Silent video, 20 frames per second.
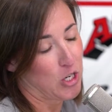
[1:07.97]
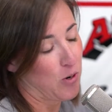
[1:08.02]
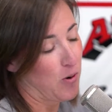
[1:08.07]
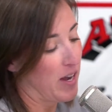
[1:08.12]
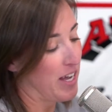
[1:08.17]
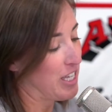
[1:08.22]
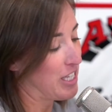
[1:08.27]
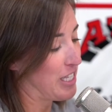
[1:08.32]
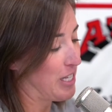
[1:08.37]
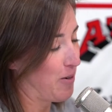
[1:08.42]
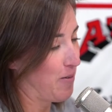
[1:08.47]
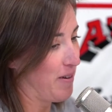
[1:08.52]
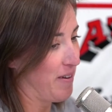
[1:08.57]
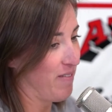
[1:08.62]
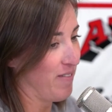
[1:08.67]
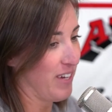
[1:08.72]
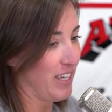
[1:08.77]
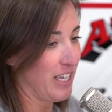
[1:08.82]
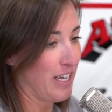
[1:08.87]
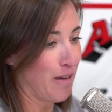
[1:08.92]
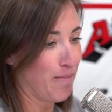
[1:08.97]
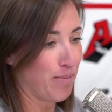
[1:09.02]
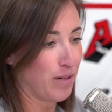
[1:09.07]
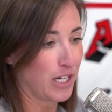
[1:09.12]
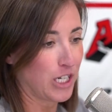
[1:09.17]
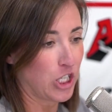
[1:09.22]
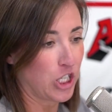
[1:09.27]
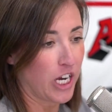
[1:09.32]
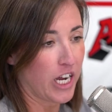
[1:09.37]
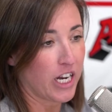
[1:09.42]
to us, so we really
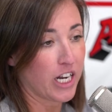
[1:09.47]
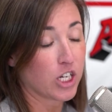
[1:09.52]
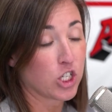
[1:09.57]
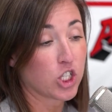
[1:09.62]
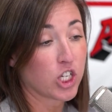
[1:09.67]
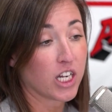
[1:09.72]
appreciate it.